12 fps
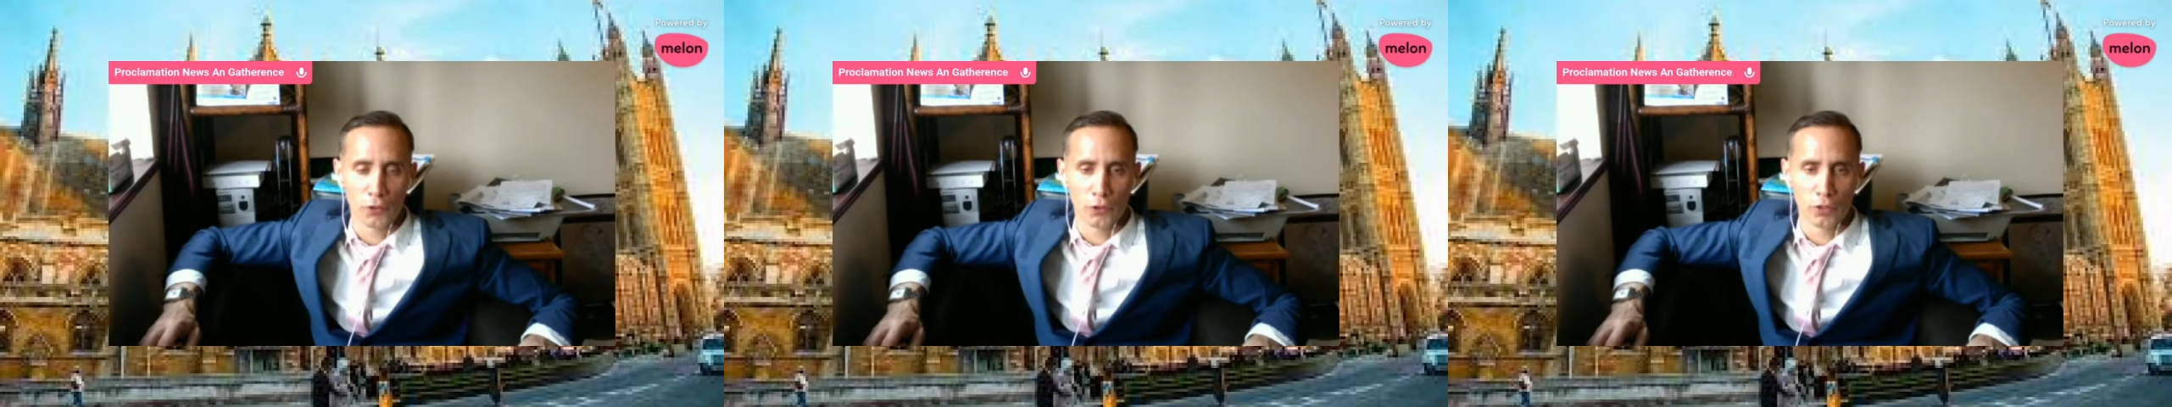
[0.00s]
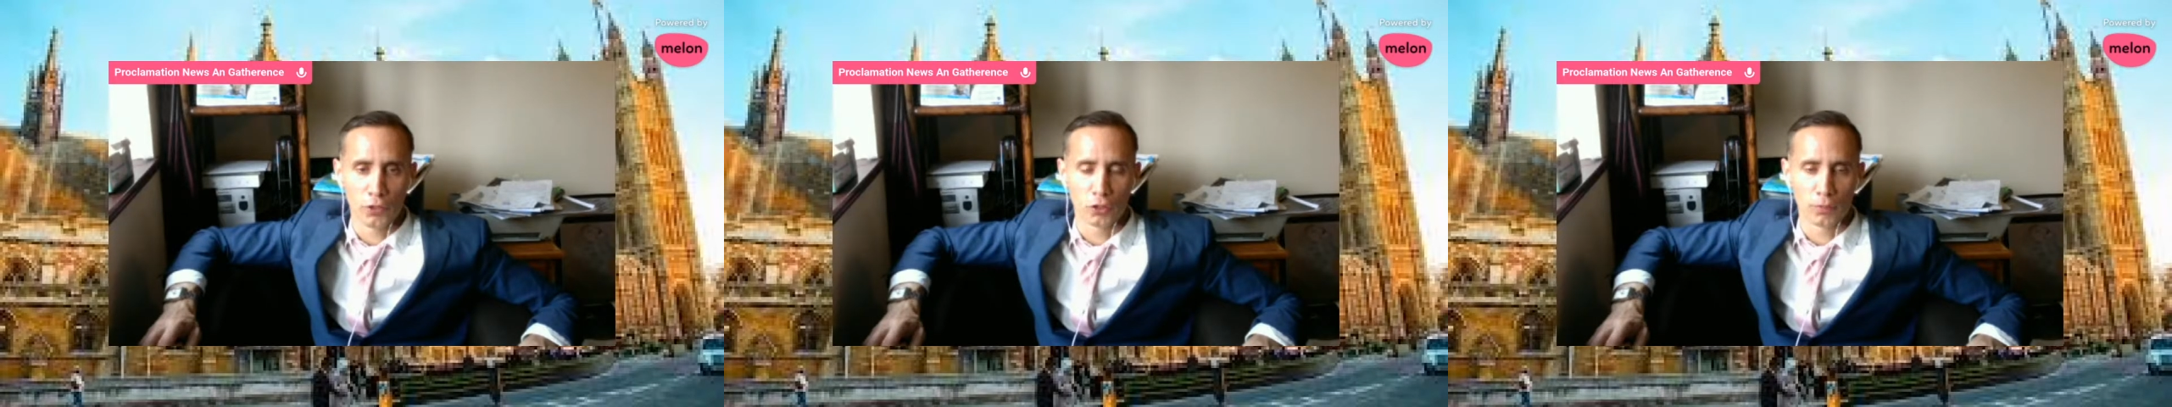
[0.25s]

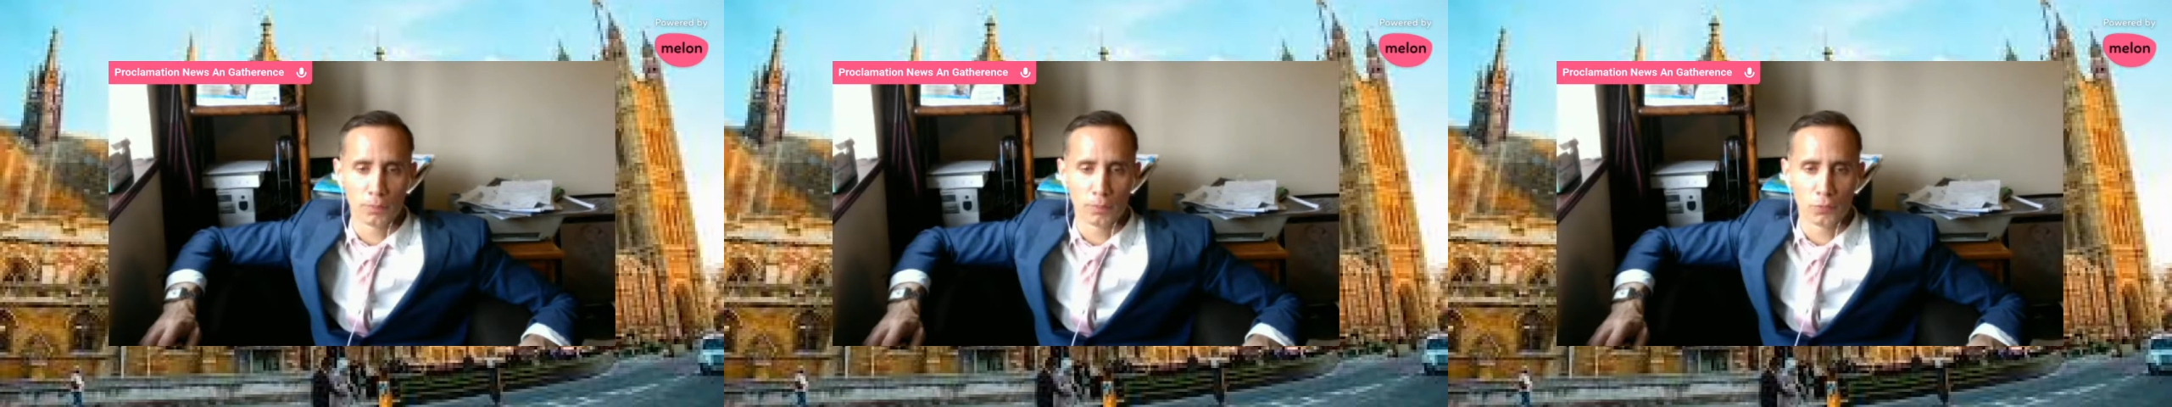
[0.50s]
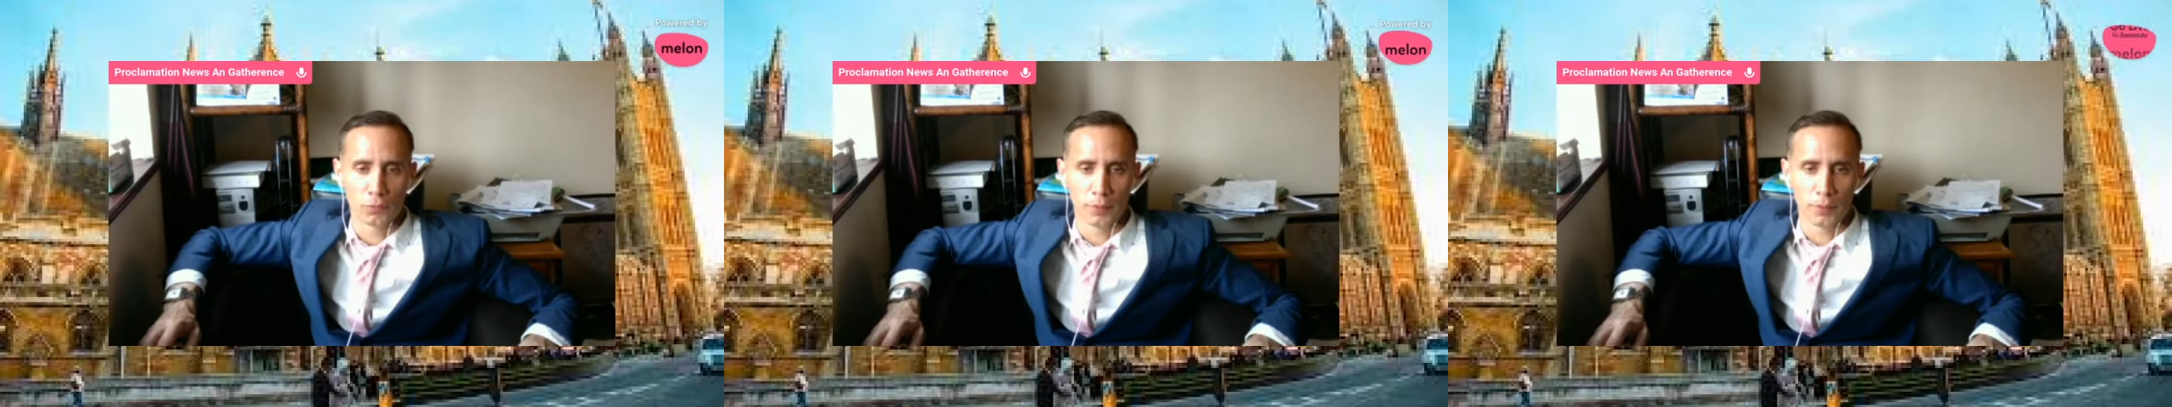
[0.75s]
They're doing a
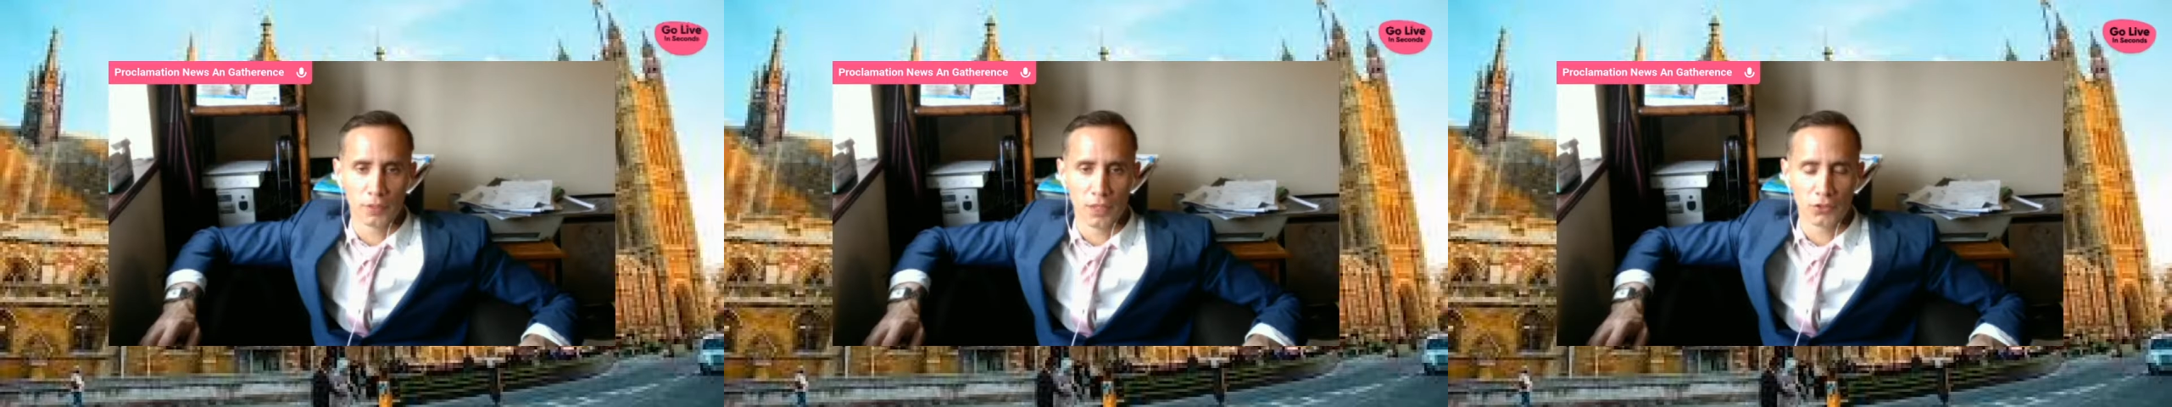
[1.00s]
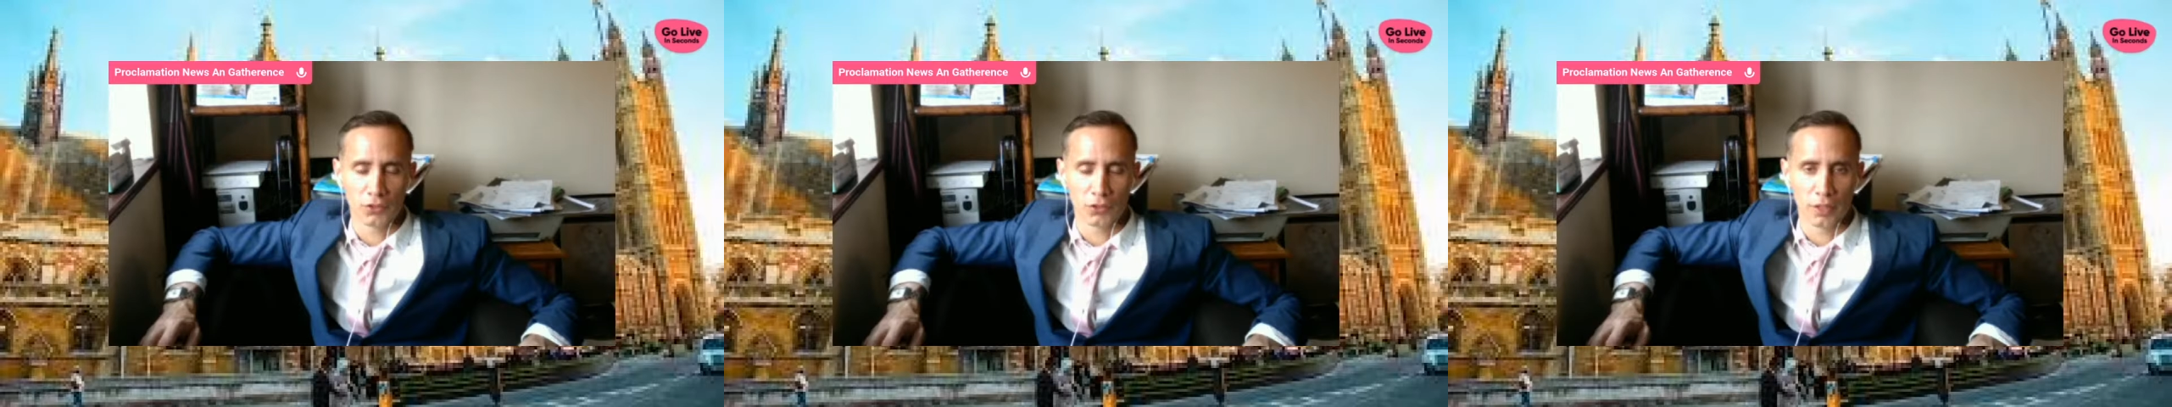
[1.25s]
job to
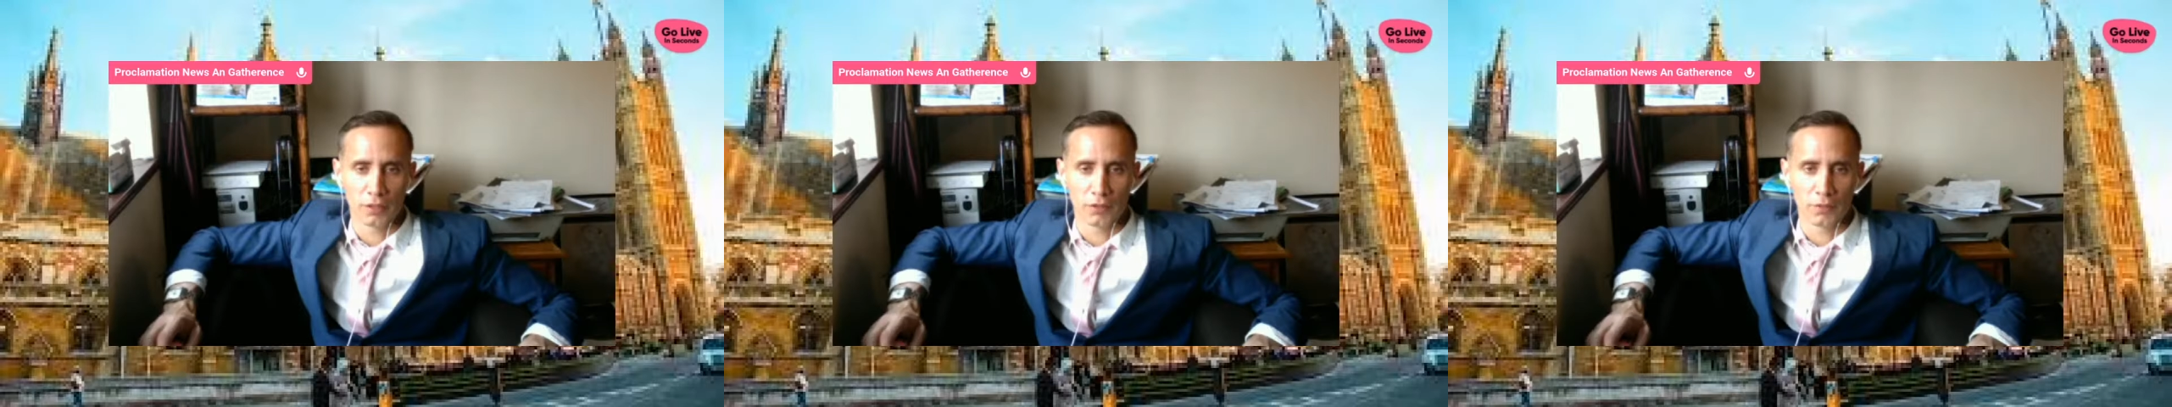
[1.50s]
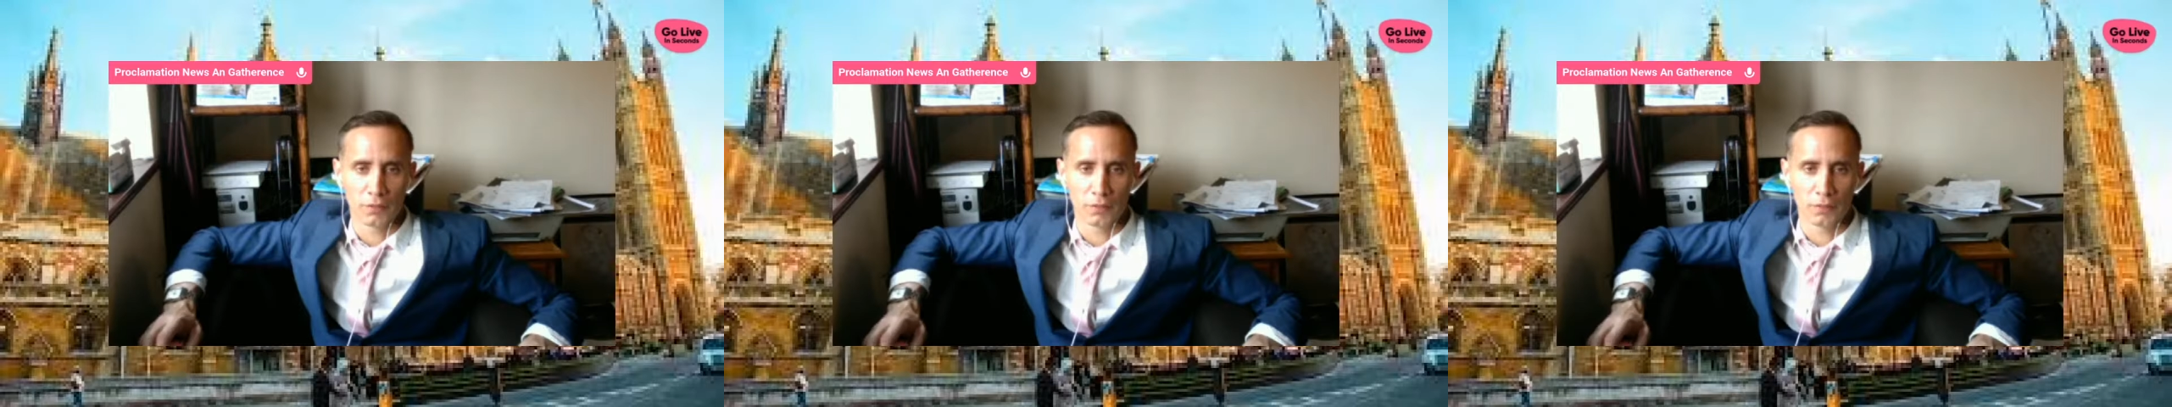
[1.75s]
protect
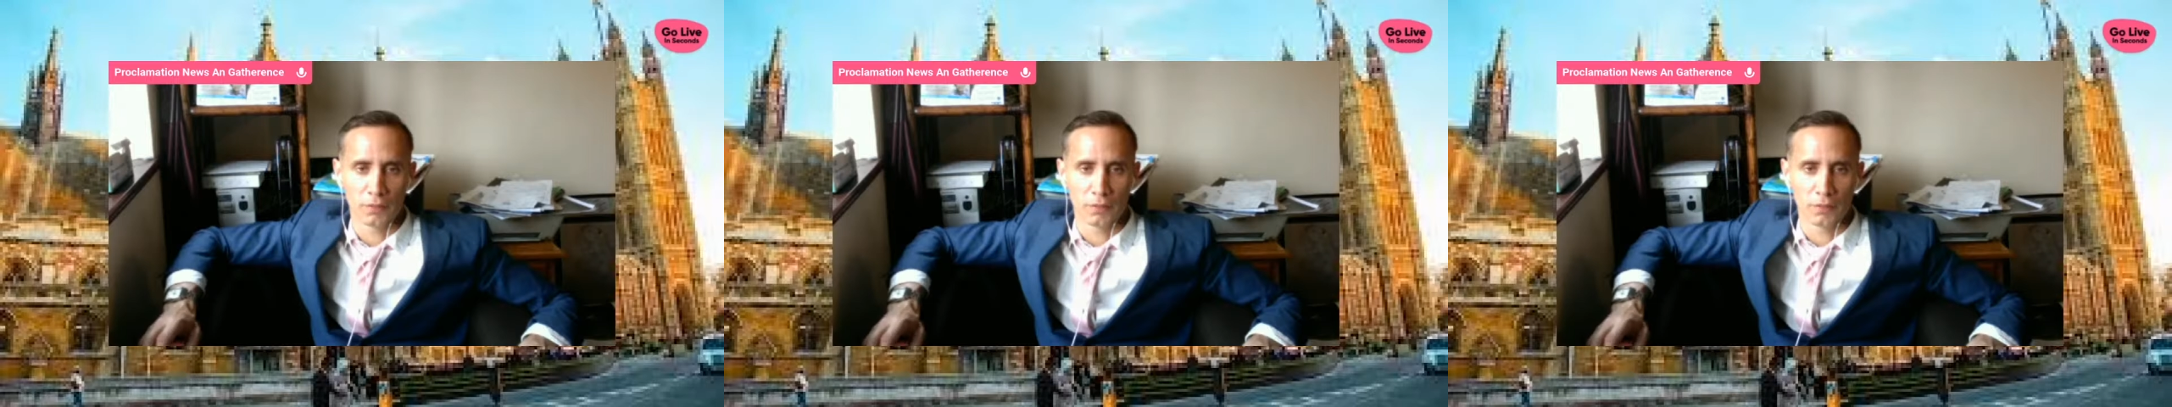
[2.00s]
society,